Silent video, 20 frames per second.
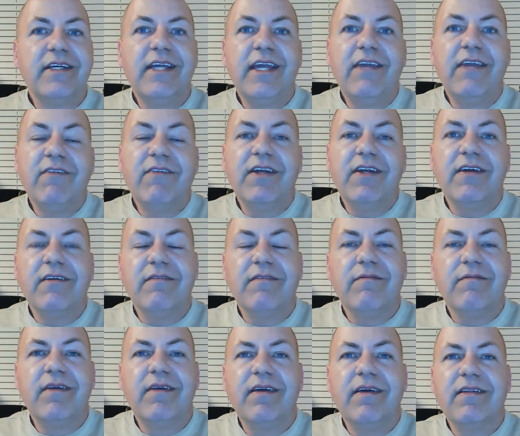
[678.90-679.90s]
even a
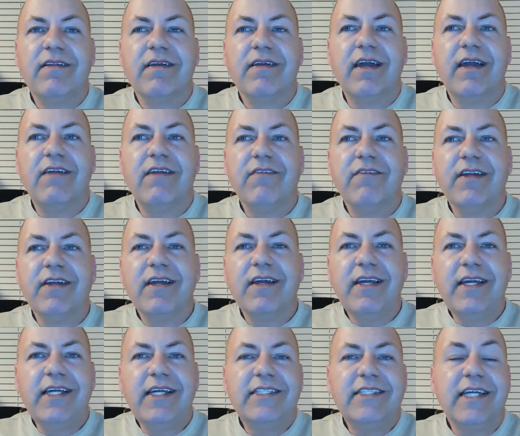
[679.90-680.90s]
kind of an
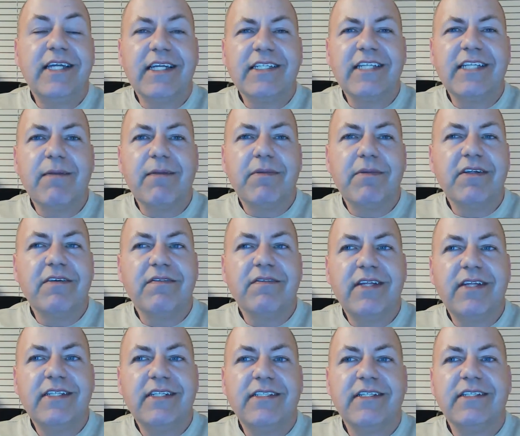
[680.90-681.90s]
easy example of
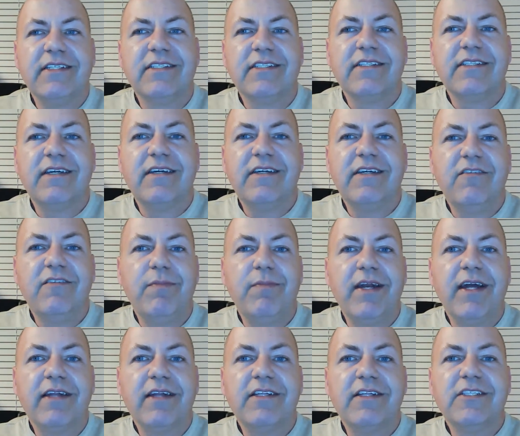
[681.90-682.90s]
this is you've
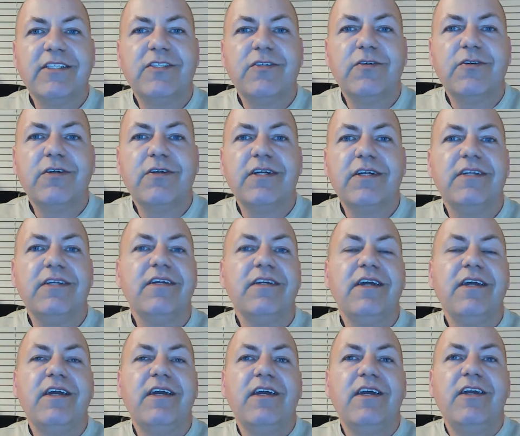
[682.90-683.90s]
been at the store and
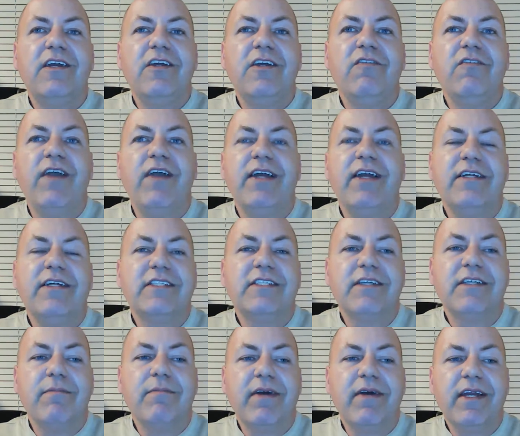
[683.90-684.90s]
you've handed
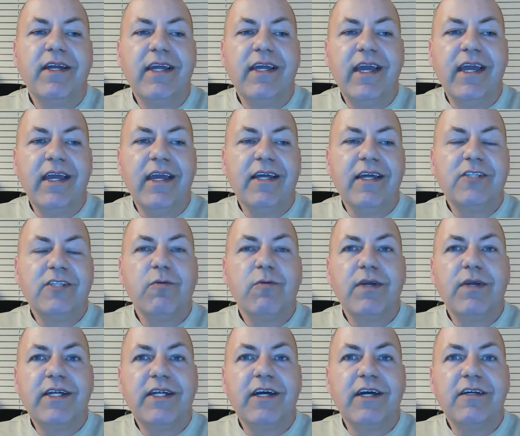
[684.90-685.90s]
somebody a
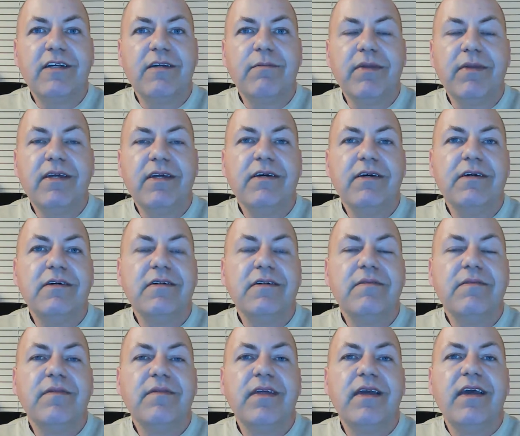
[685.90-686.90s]
$20
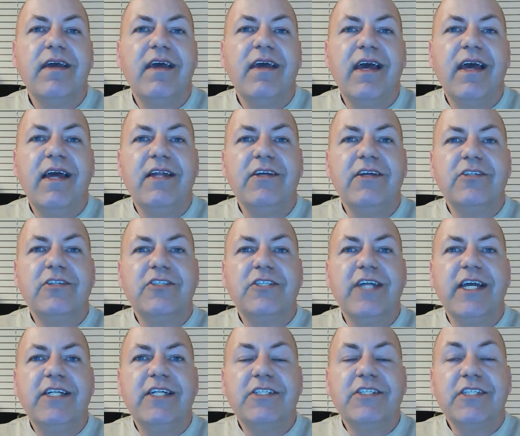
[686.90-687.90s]
bill and your
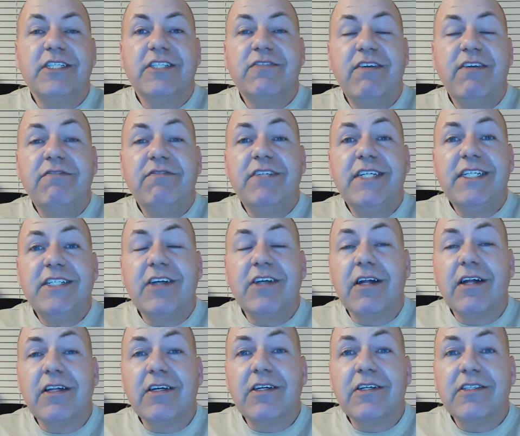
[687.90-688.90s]
change is
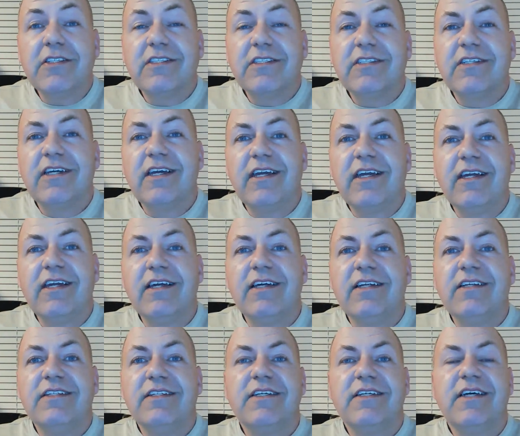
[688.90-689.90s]
$15,
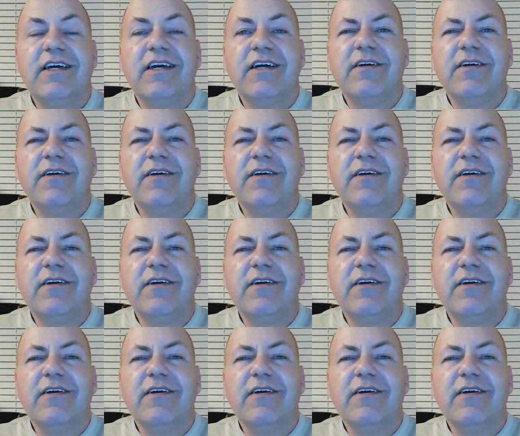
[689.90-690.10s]
and